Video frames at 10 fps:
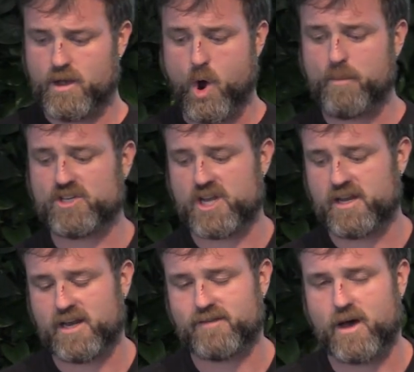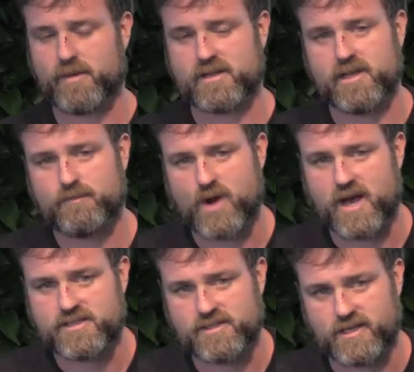OpenJDK development
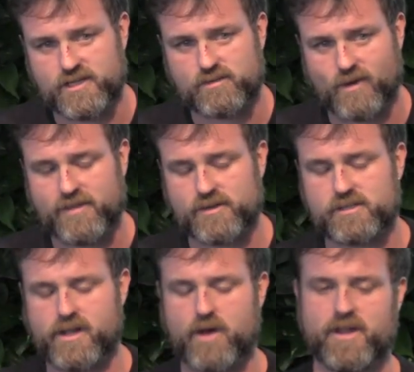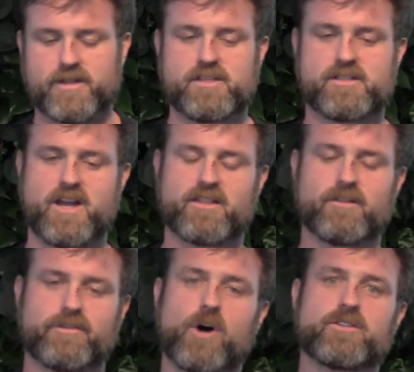process is rather slow. Now, this is not
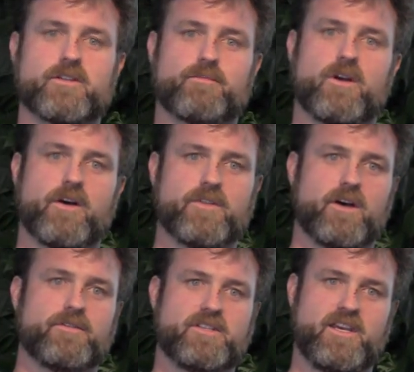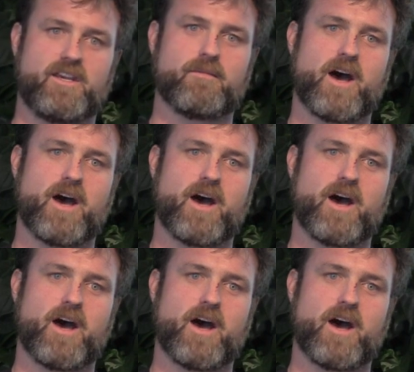the fault of the team.